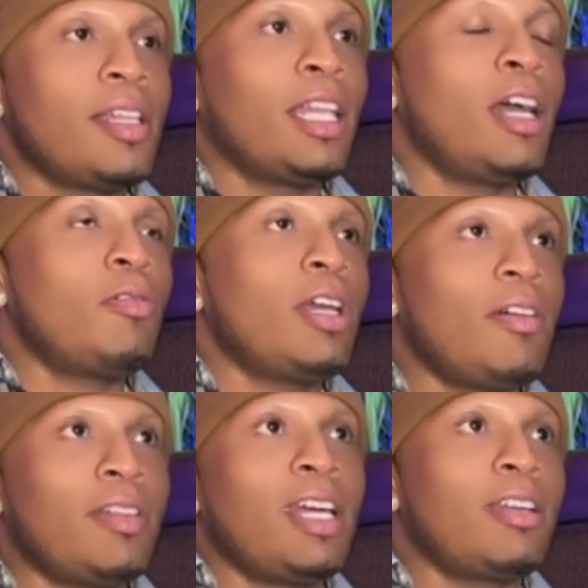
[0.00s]
now we
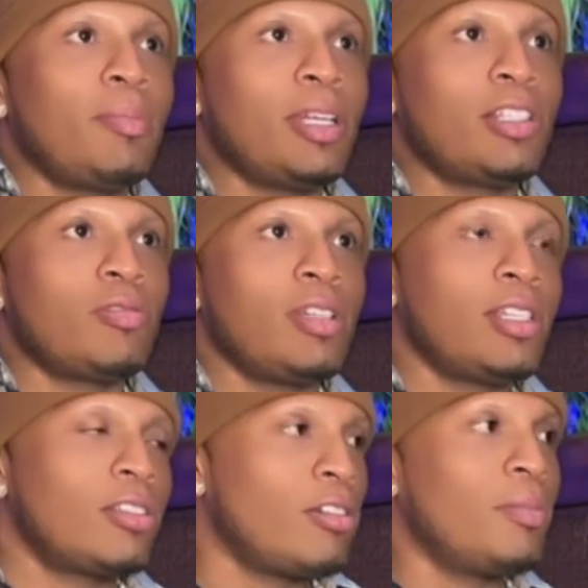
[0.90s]
have a lot of
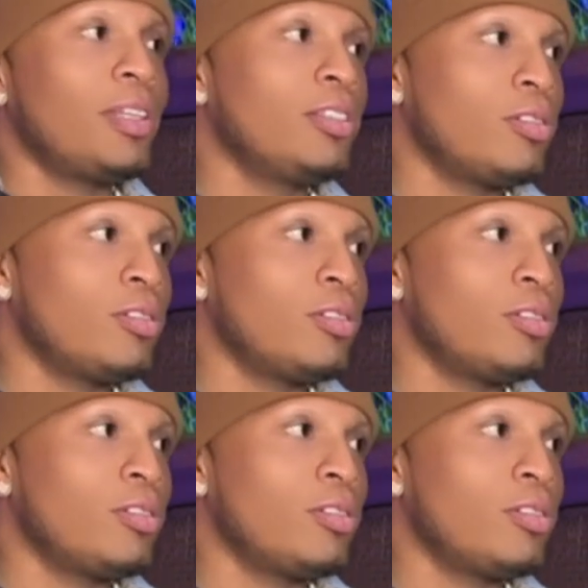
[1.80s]
Venezuelans coming into